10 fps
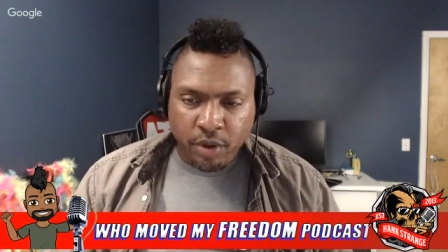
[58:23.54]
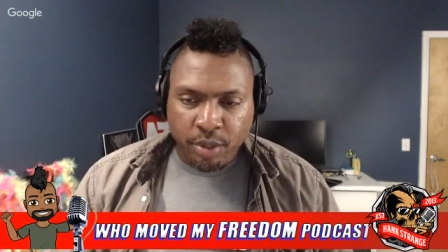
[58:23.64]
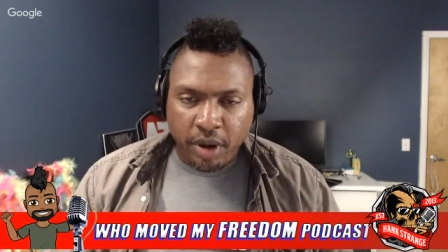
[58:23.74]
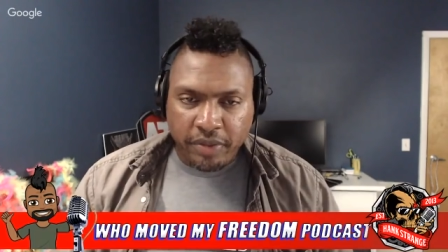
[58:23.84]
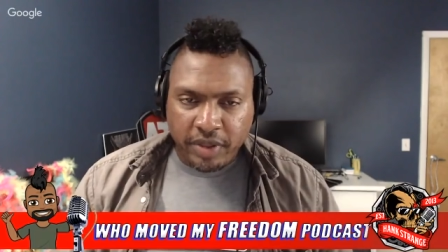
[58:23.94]

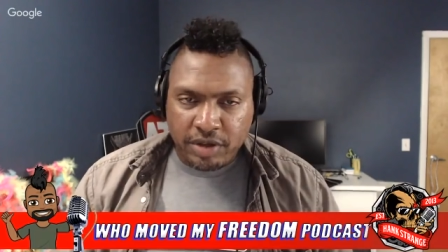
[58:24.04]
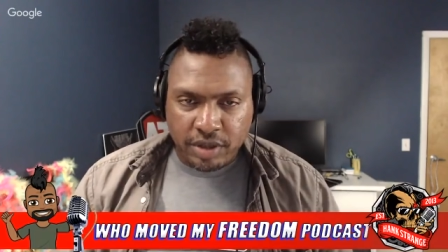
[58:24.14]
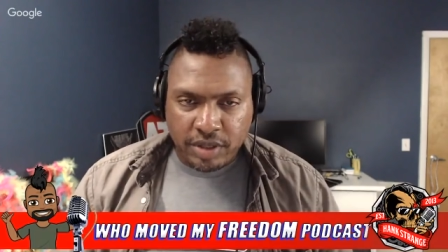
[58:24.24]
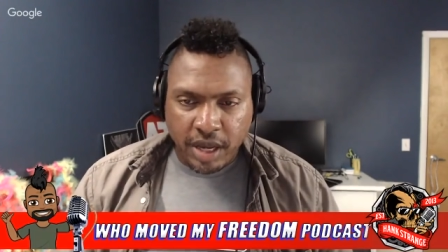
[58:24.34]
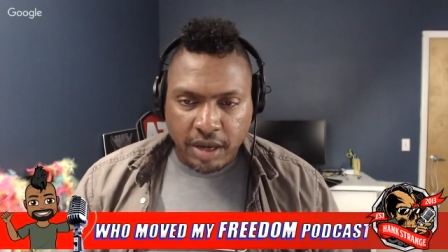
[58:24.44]
bought this
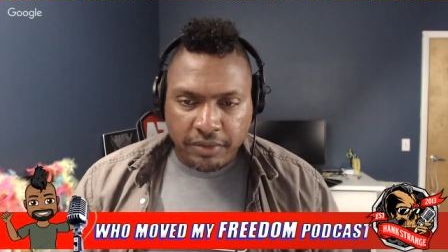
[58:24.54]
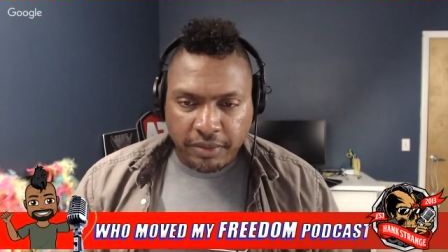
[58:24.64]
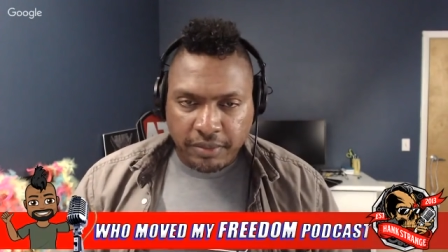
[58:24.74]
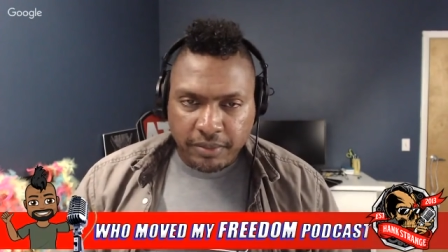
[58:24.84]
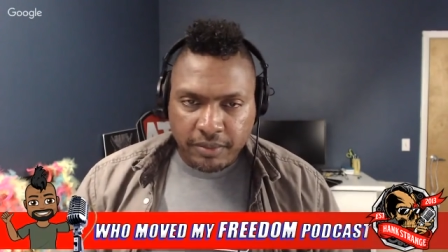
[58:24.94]
yourself.
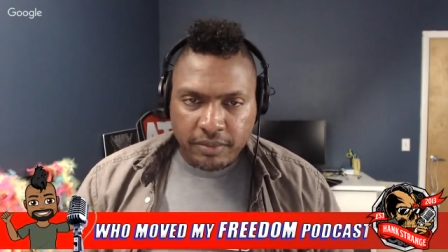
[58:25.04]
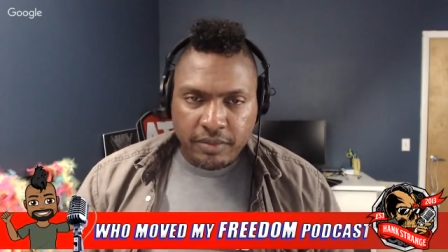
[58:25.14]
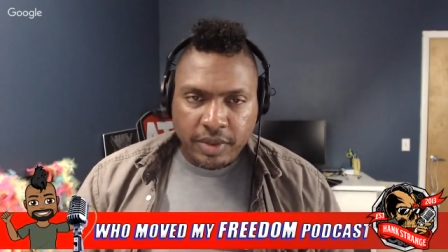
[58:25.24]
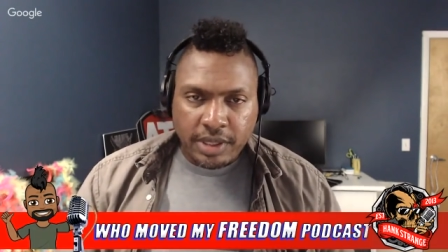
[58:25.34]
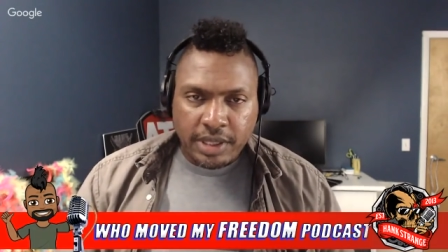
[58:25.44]

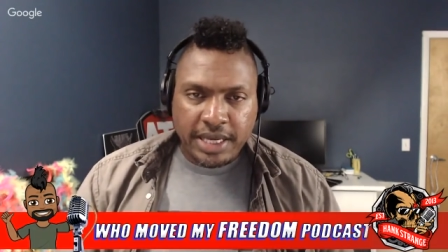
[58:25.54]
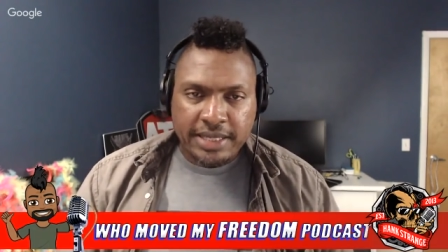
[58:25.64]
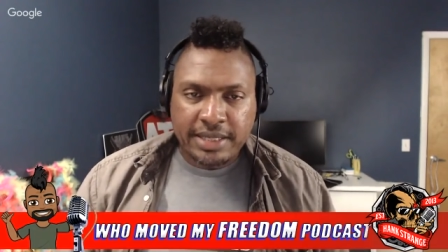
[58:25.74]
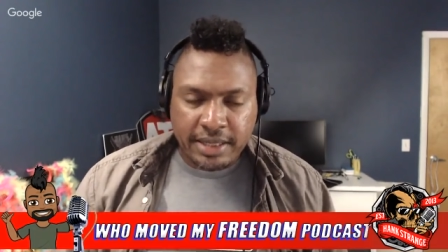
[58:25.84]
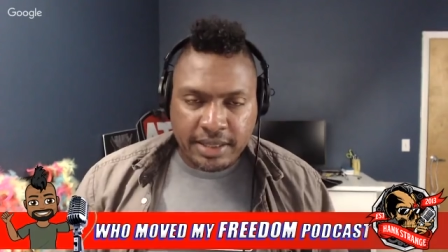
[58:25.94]
The
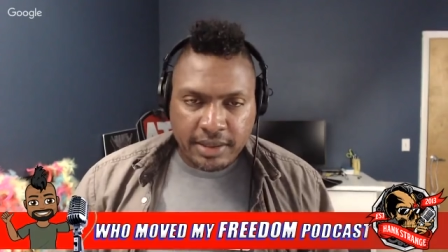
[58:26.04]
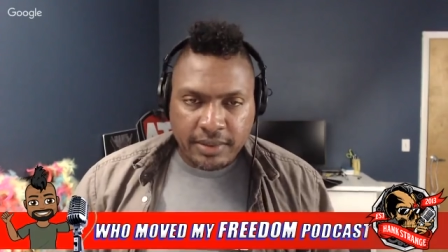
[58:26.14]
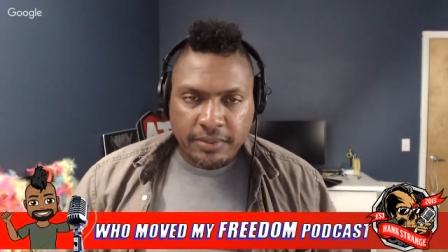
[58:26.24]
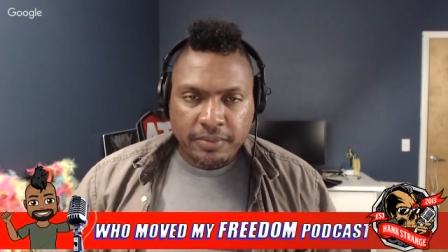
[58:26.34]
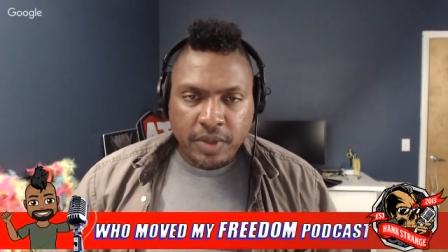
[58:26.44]
gun send,
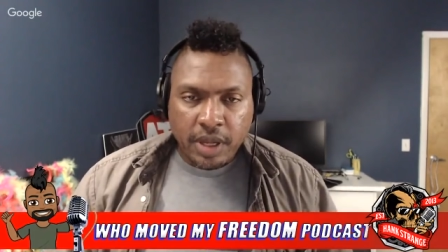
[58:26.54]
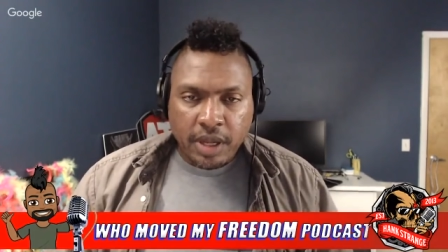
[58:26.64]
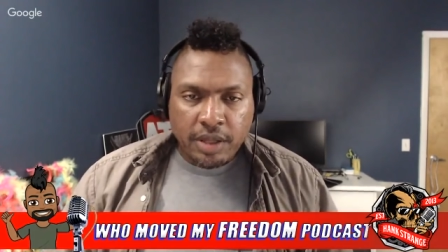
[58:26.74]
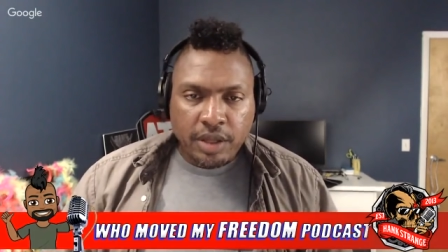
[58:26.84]
or no, the